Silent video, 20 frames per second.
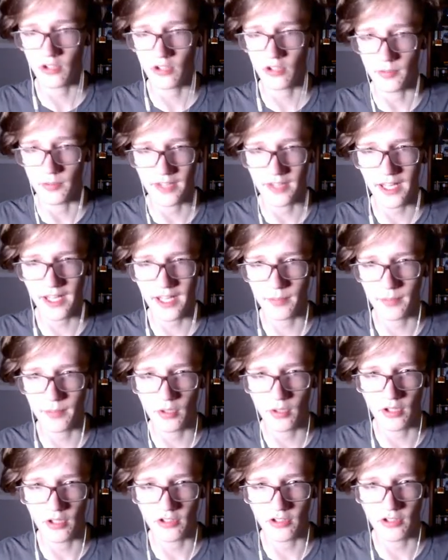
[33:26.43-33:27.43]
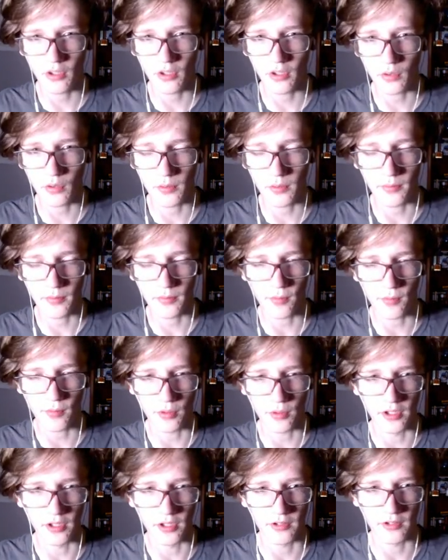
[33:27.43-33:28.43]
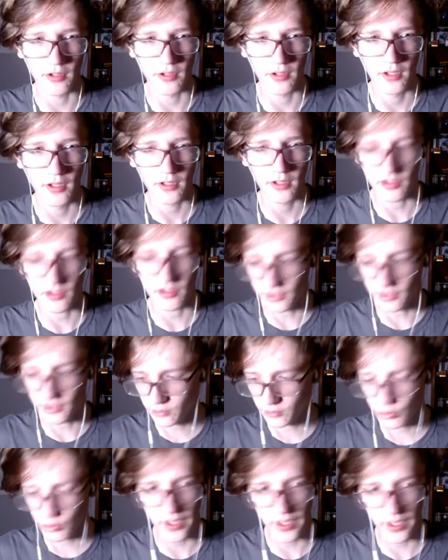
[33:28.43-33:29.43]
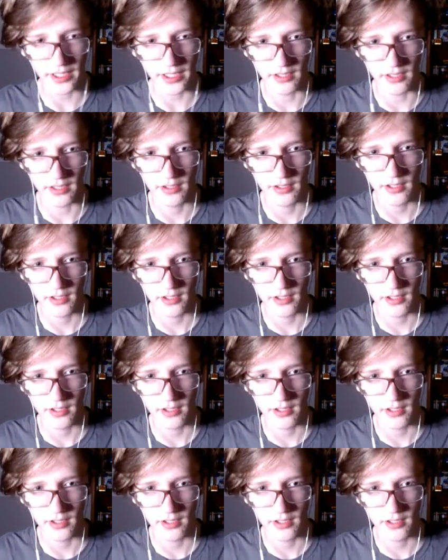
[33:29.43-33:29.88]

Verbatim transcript: See, I'm glad I put on deodorant before this because I'm sweating